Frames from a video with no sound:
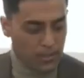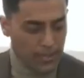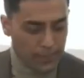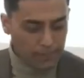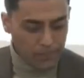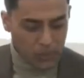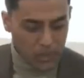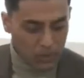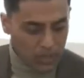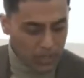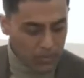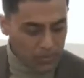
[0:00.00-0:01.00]
yeah, we, we
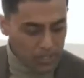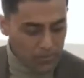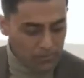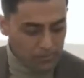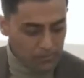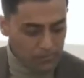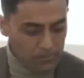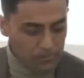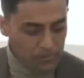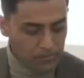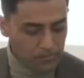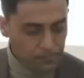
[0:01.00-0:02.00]
are running we out of time. We
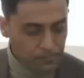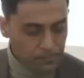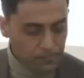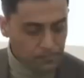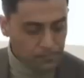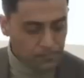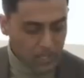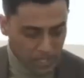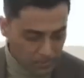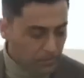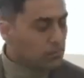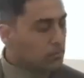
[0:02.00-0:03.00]
made a commitment
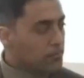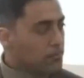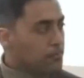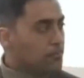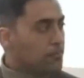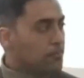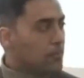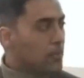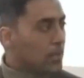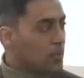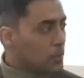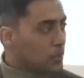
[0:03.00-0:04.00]
yep. to each other.
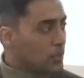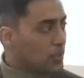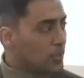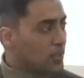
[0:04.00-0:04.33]
Absolutely.